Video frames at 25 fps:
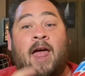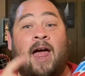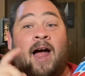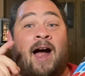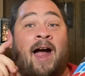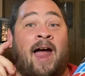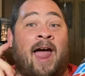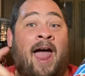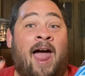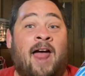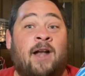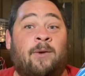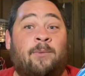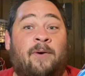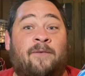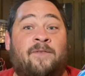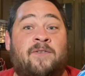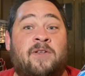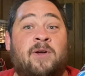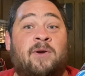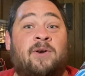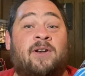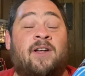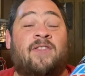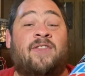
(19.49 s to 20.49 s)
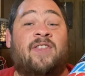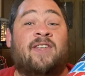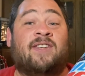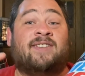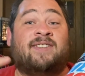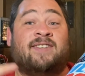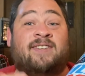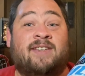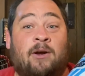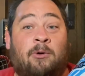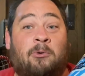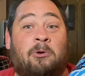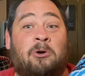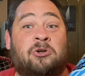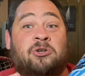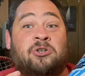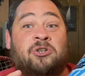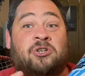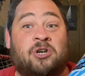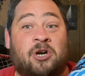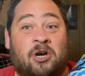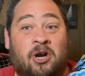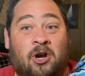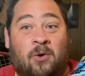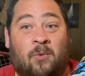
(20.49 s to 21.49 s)
I had reviewed the zero
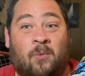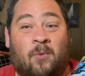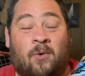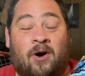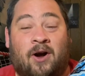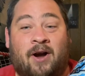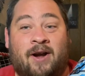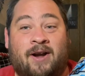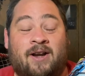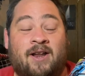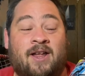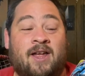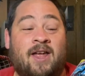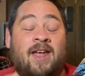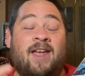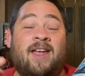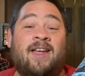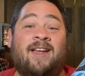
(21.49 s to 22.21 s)
sugar one.